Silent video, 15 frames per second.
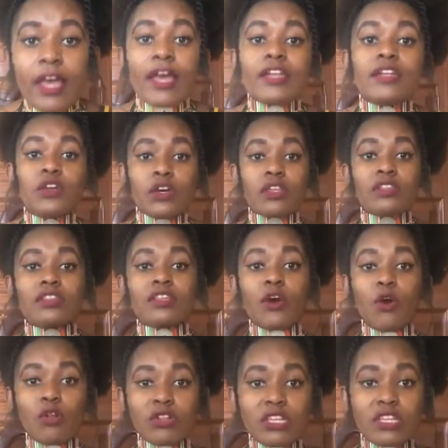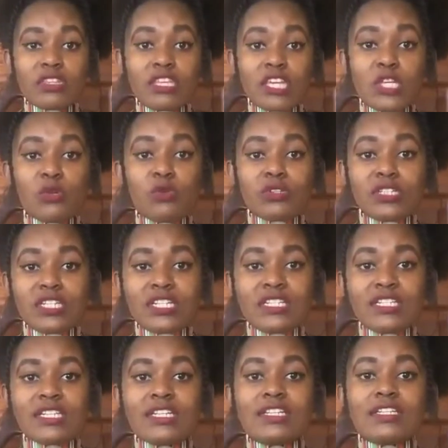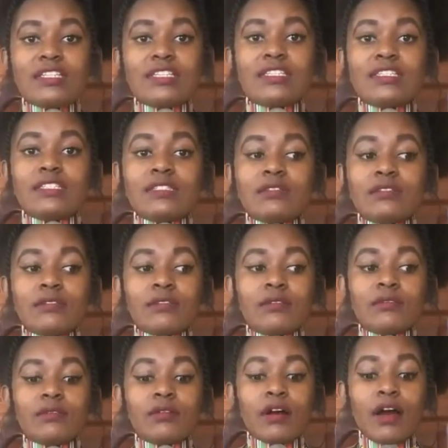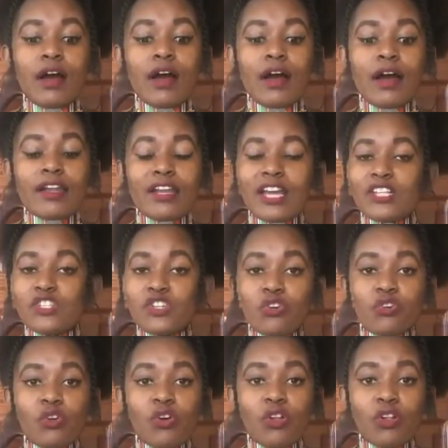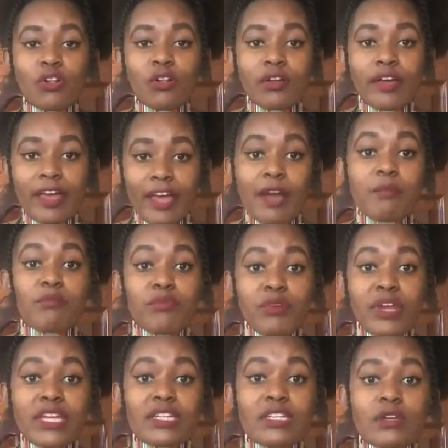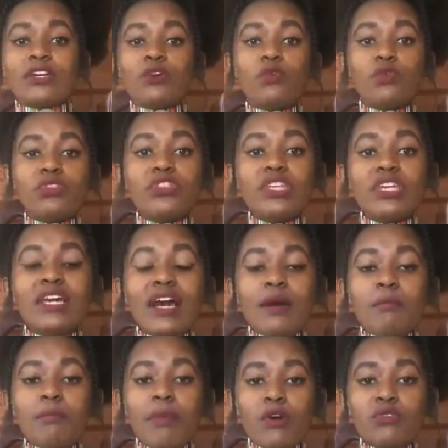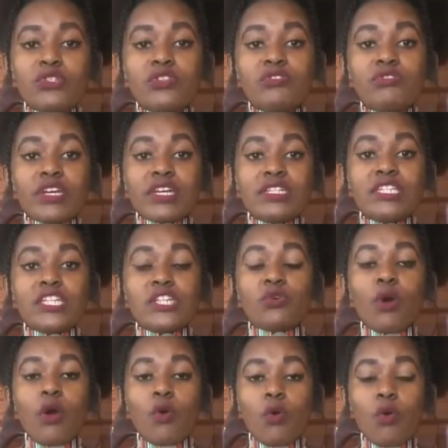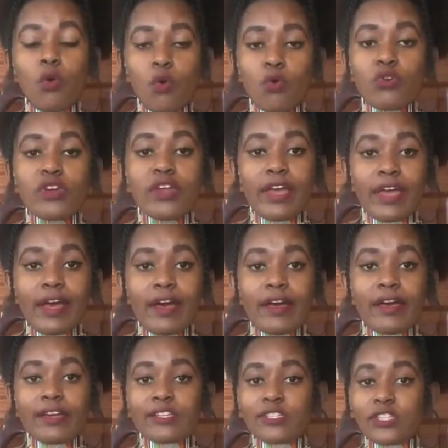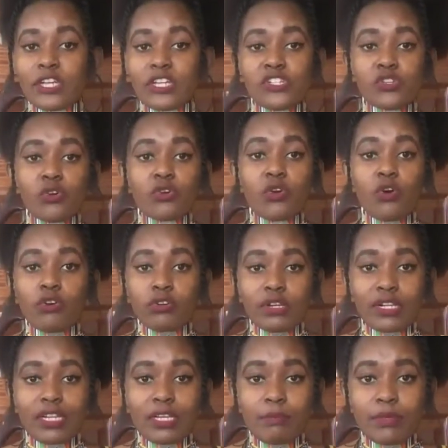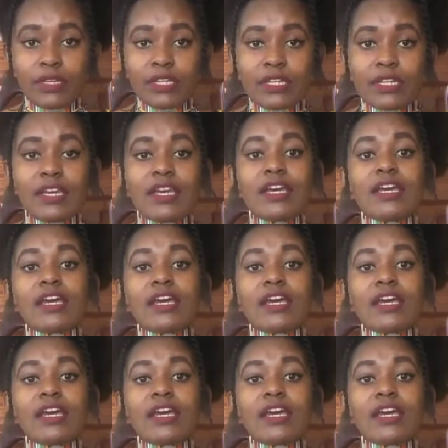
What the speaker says: And the only thing you'll need is a natural hair braid. The good thing about creating your own hair extension or clip-in